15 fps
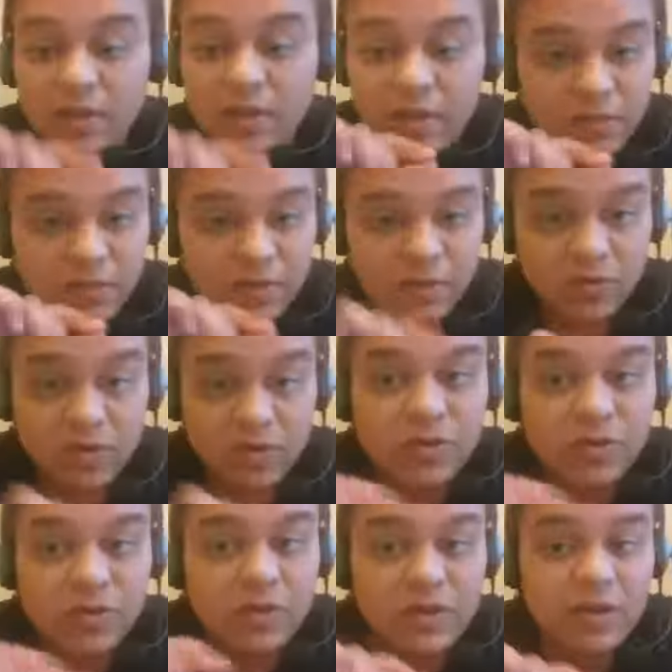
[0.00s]
then, because there's
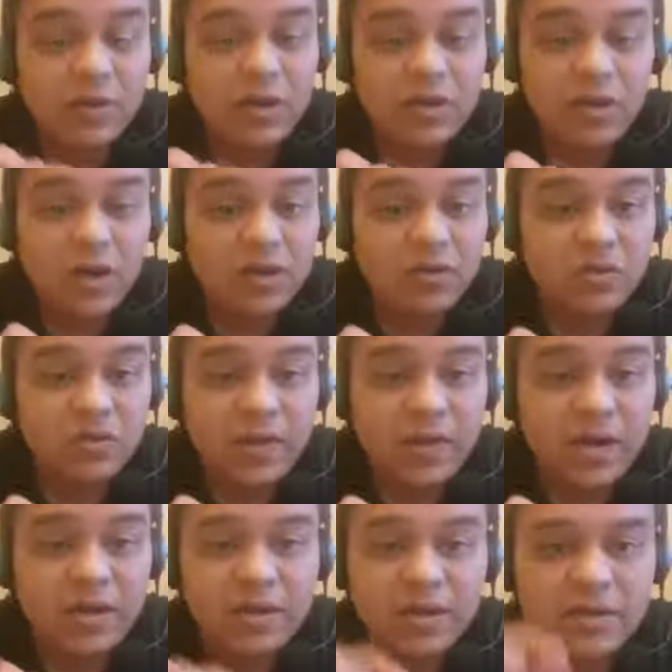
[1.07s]
other things that I want to talk to you
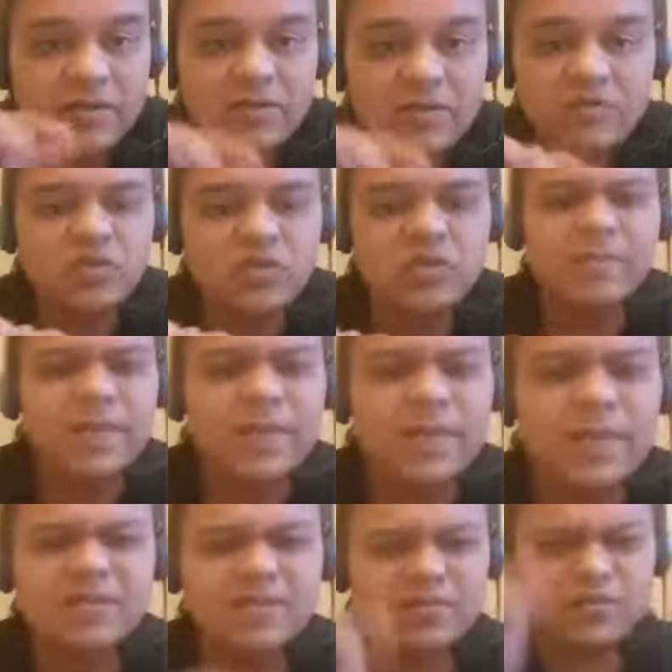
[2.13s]
about. And this is just a
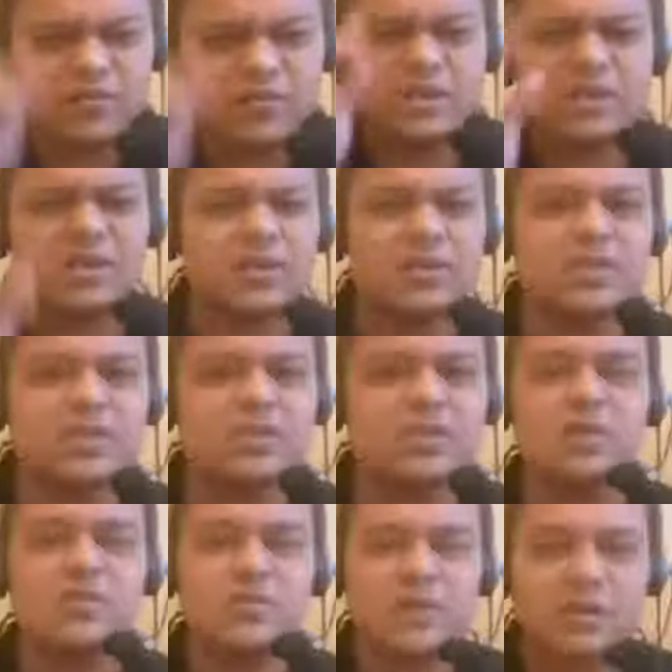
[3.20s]
mess. This is ridiculous that you
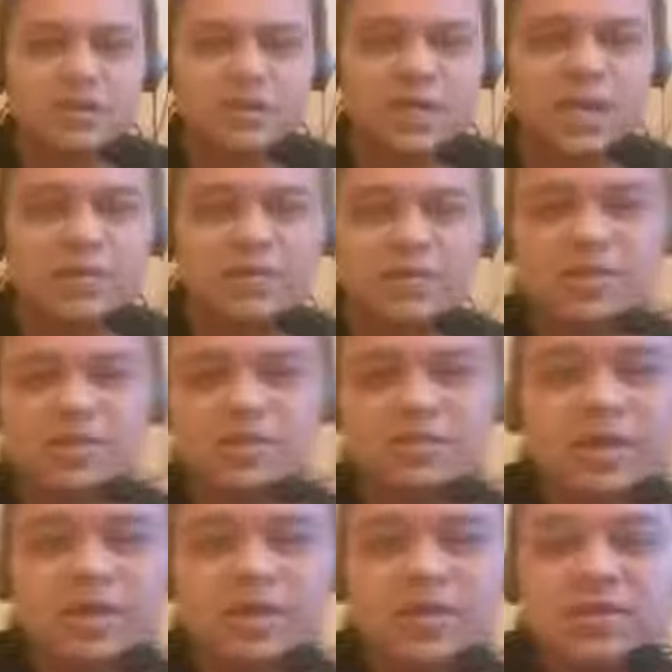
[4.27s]
don't understand what
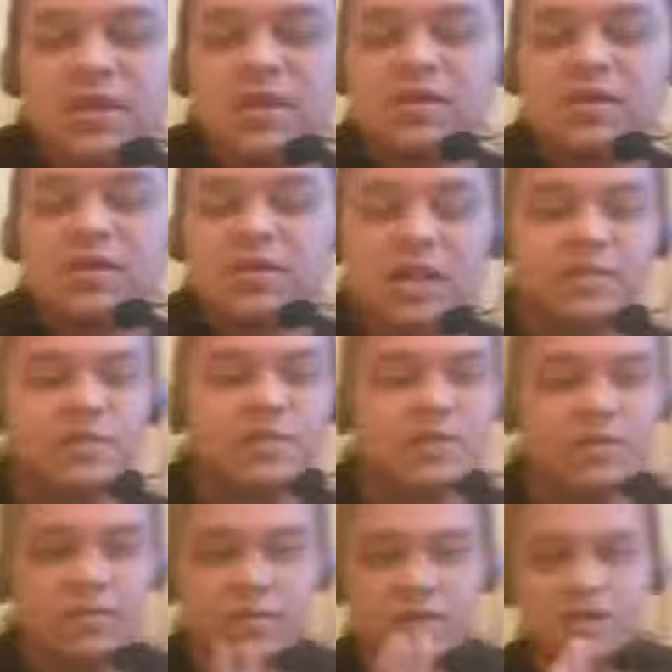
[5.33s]
solipsism is.
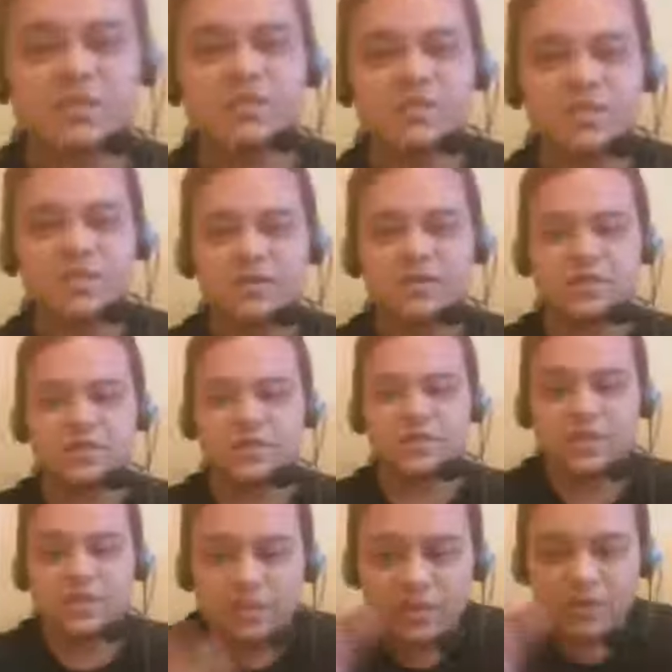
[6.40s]
Solipsism means something specifically,
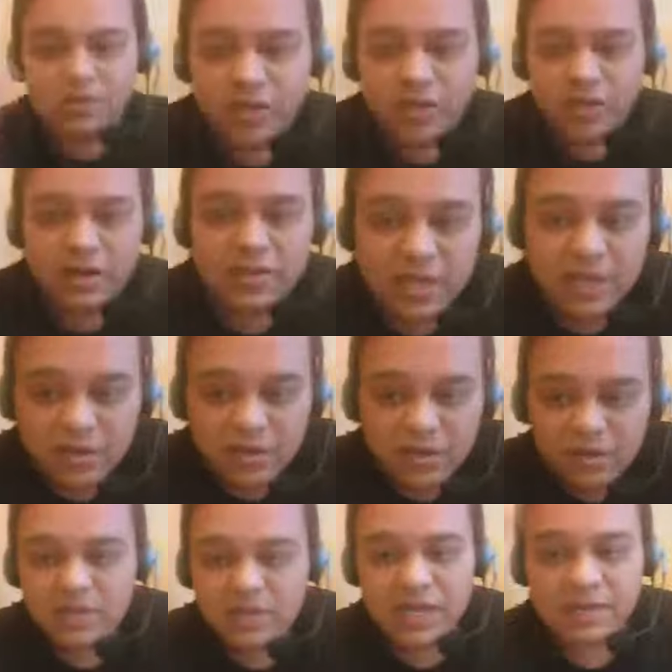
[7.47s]
and I'm going to try to take a
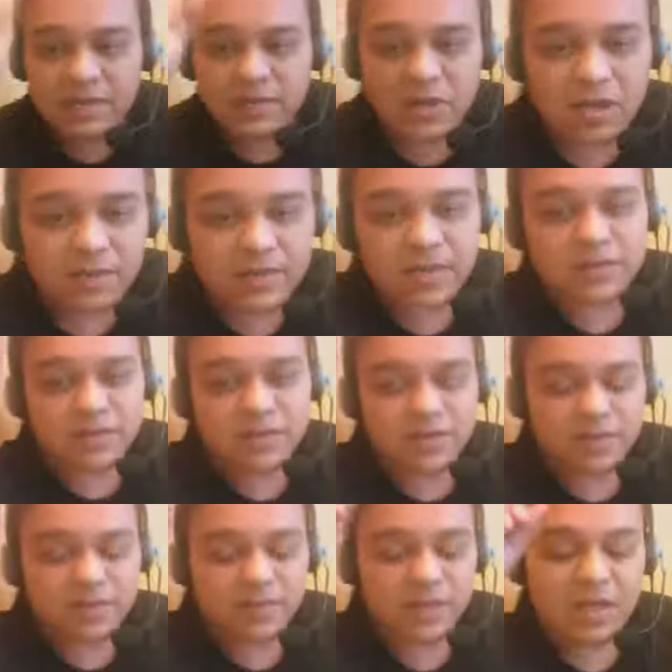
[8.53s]
little bit of time to talk about
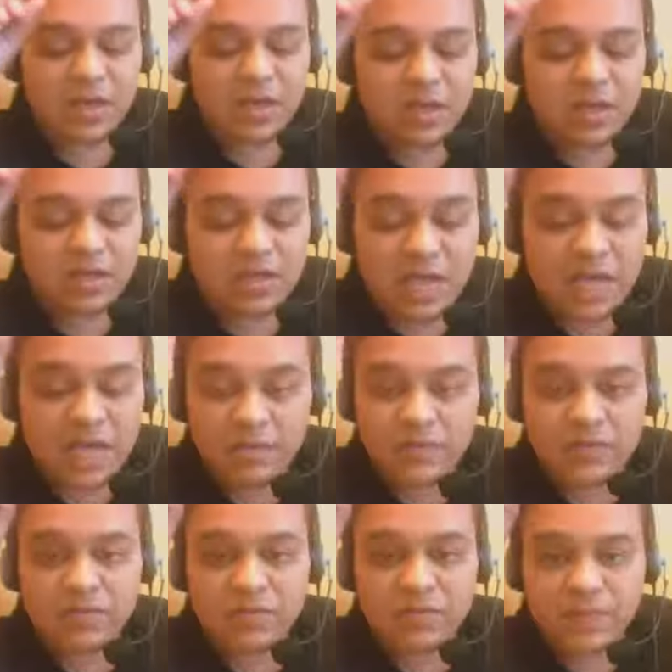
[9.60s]
this.
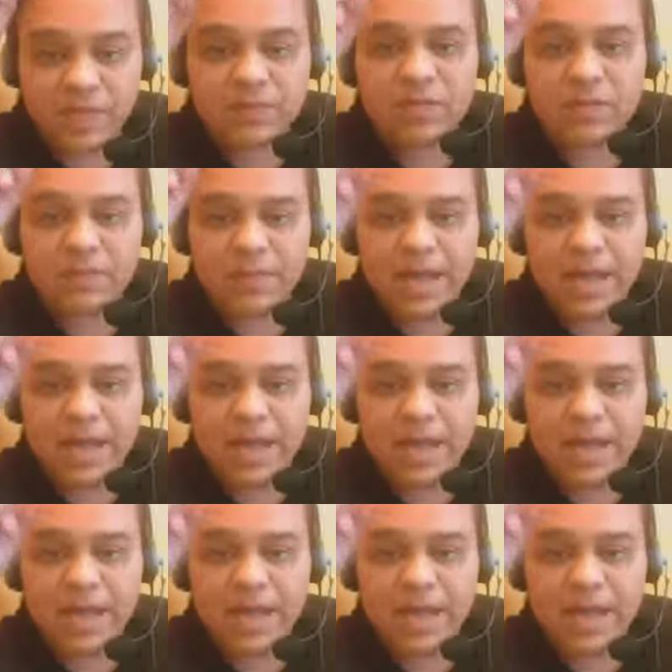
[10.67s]
Solipsism means